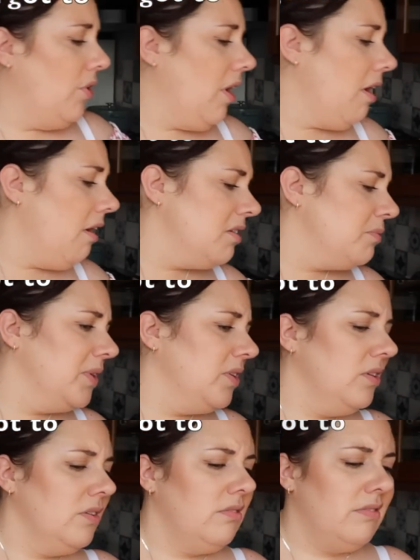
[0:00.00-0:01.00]
card
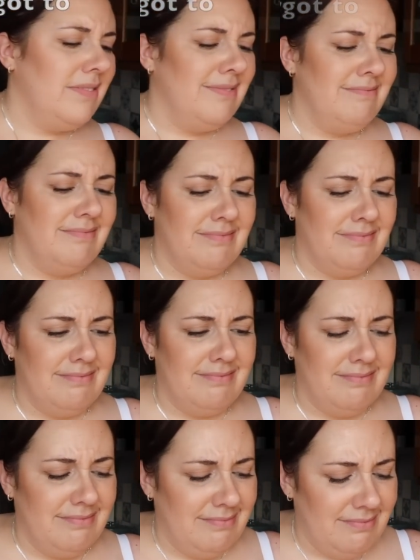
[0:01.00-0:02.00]
because,
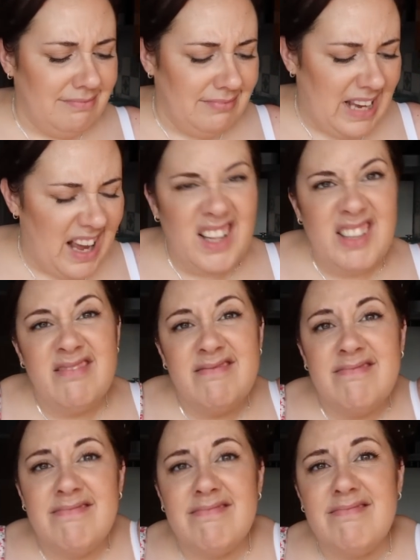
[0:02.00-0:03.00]
yeah,
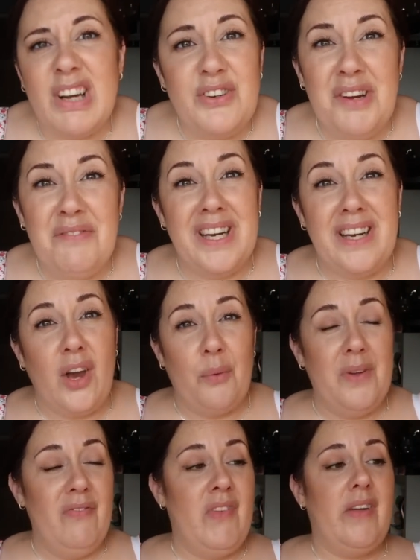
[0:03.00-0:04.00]
I don't really
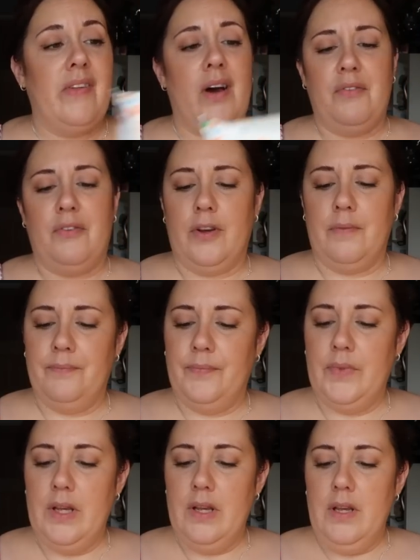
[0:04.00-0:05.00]
go in there that often.
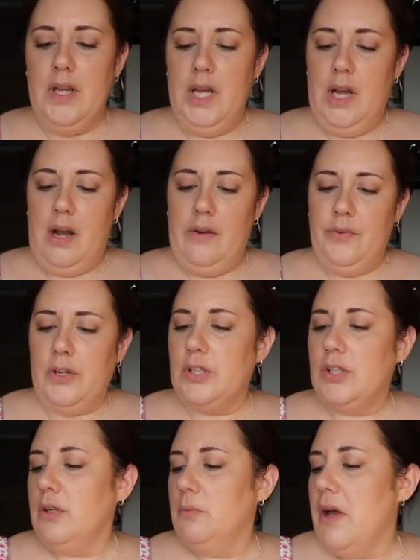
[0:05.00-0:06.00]
I've got
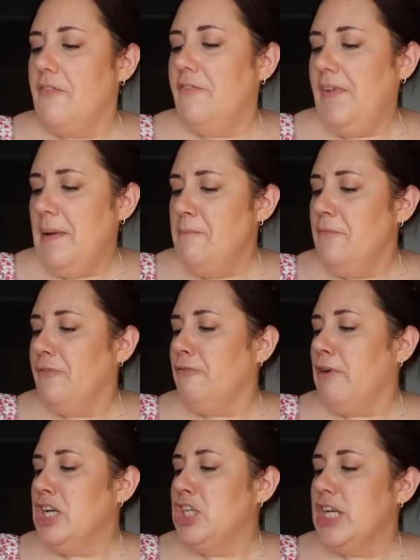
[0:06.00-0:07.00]
some
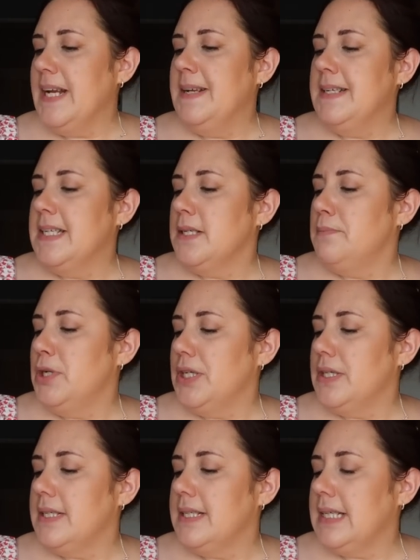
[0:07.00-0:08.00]
Femfresh Intimate
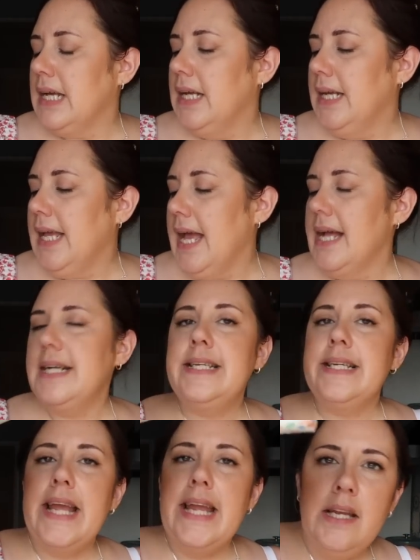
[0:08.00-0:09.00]
Skincare
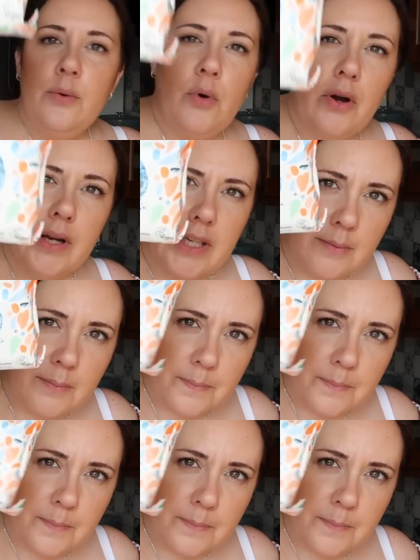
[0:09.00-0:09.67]
Daily Wipes.